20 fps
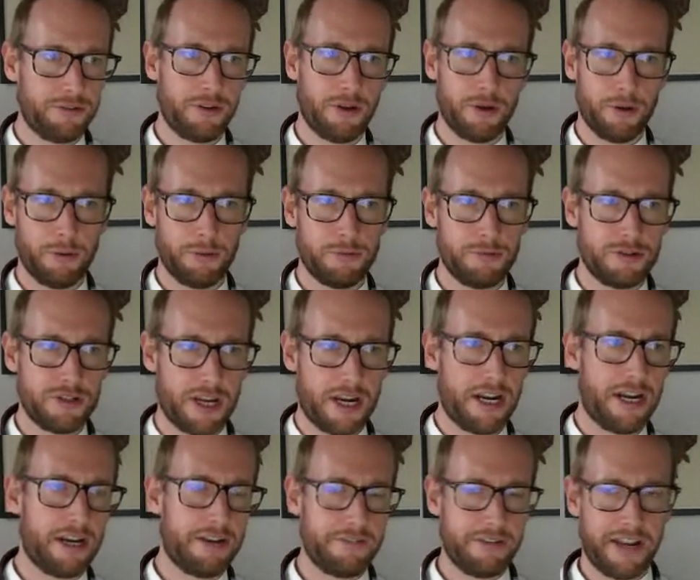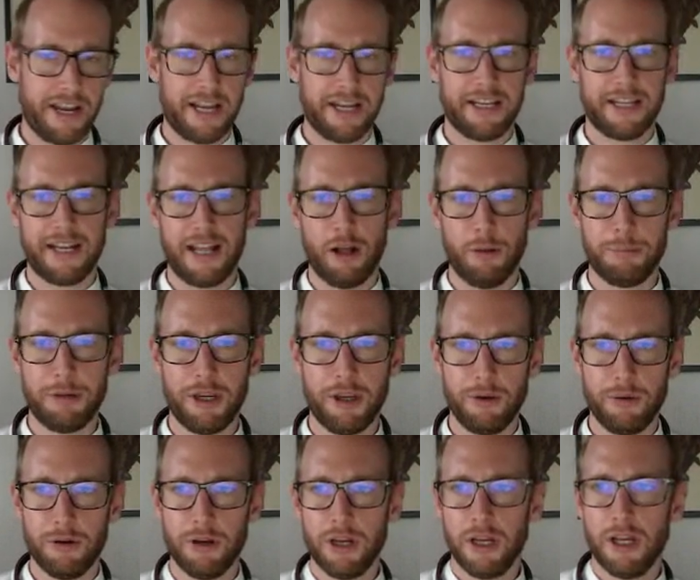So generative AI can help
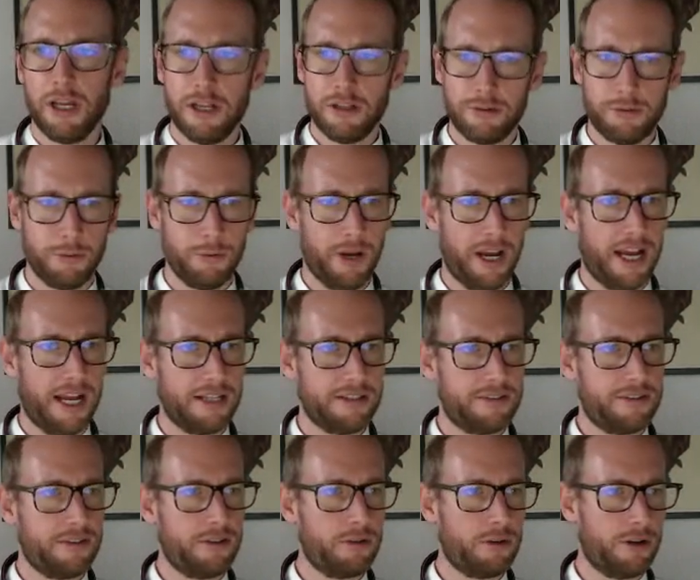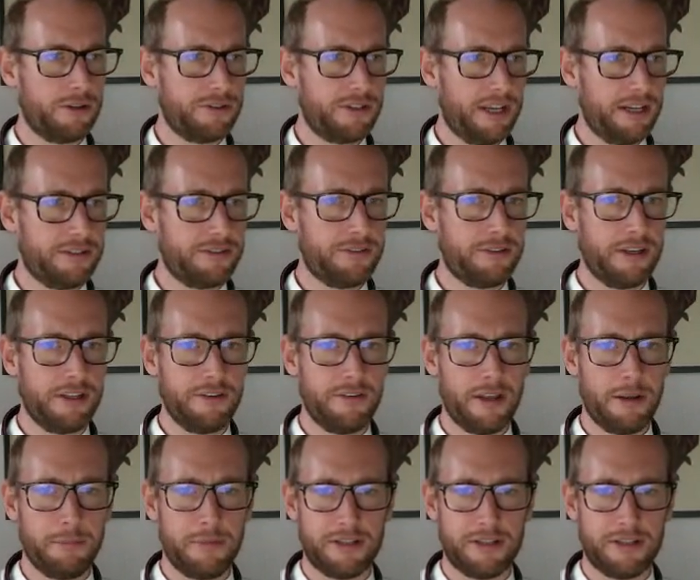you to add context in them.